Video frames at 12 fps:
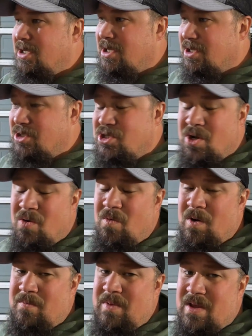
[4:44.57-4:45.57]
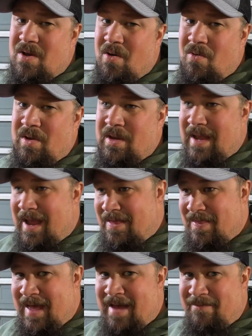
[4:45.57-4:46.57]
you don't want to be going
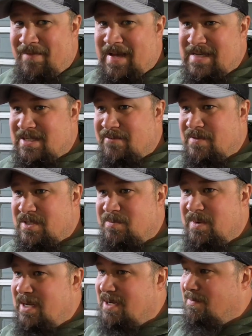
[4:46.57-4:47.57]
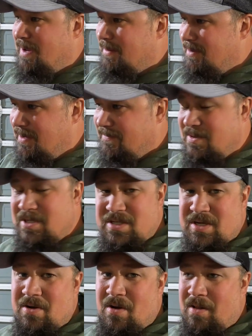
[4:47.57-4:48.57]
at that fast of a speed, maybe even
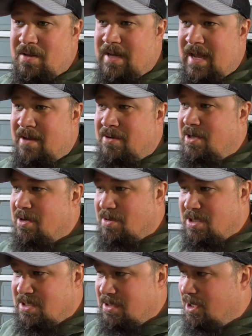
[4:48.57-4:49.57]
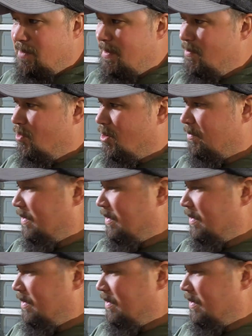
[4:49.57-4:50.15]
just to crawl it down, just a little bit more.